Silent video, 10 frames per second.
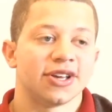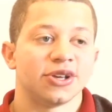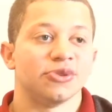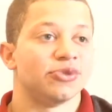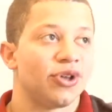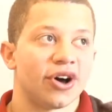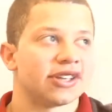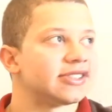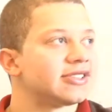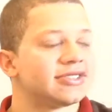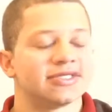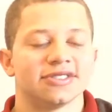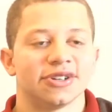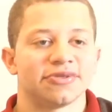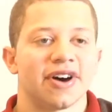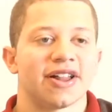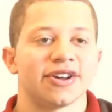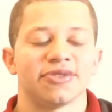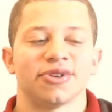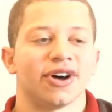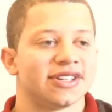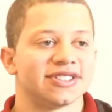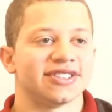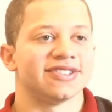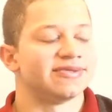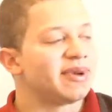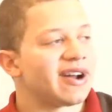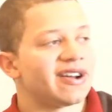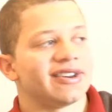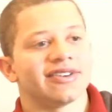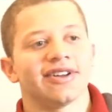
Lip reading: you've lost your father, you've lost your parent,